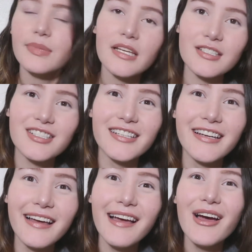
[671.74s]
Bitch,
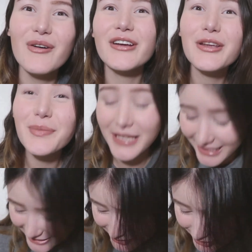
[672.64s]
what do you
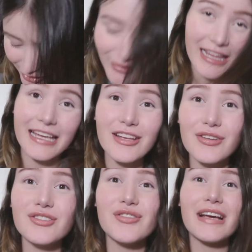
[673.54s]
mean you don't know? Like, can
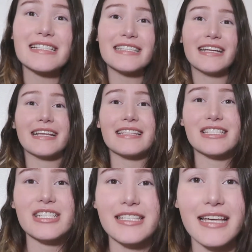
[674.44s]
you, you guys need to get
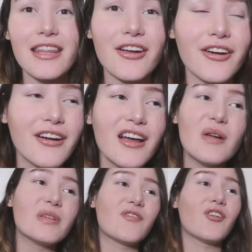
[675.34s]
this shit together
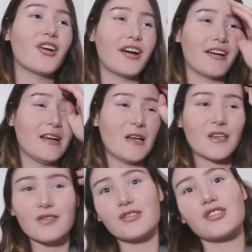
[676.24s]
before
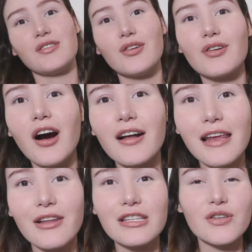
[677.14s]
you you call
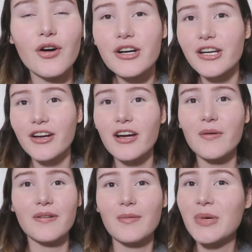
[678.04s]
in to order
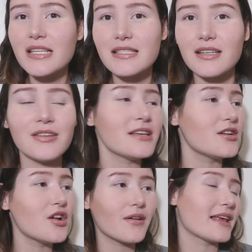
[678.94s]
a pizza. You need
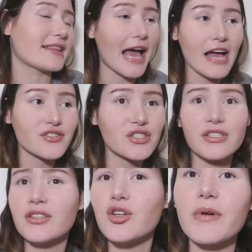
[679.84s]
to know, like, the address.
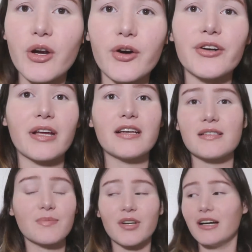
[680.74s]
You need to know what you're ordering.
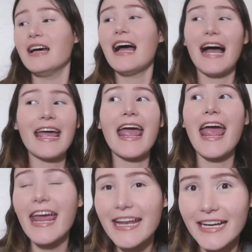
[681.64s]
Because, like, girl, I
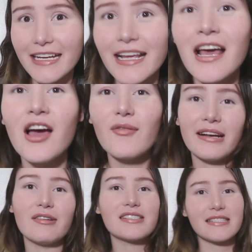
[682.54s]
hated
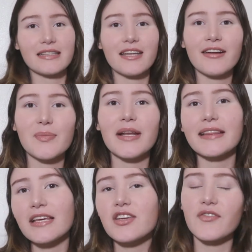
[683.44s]
when I would just sit there and I'd be
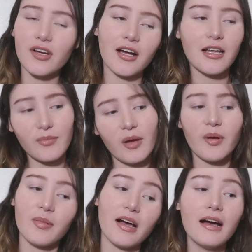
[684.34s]
like, thank you for calling, blah,
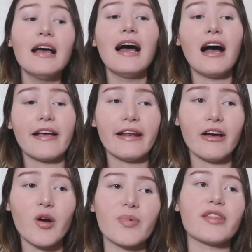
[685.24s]
blah, blah. How can
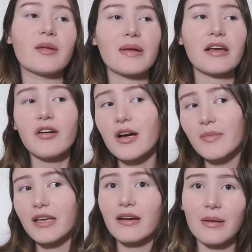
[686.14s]
I help you? They'd be like, oh,
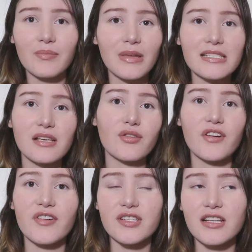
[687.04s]
I'm here. I'm placing an
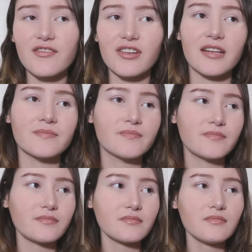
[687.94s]
order for delivery.
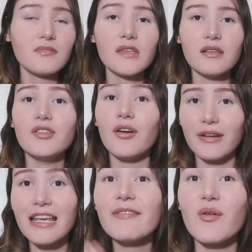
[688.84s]
No,
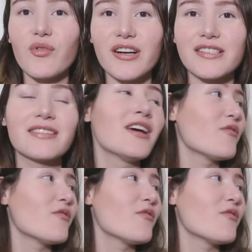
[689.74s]
even worse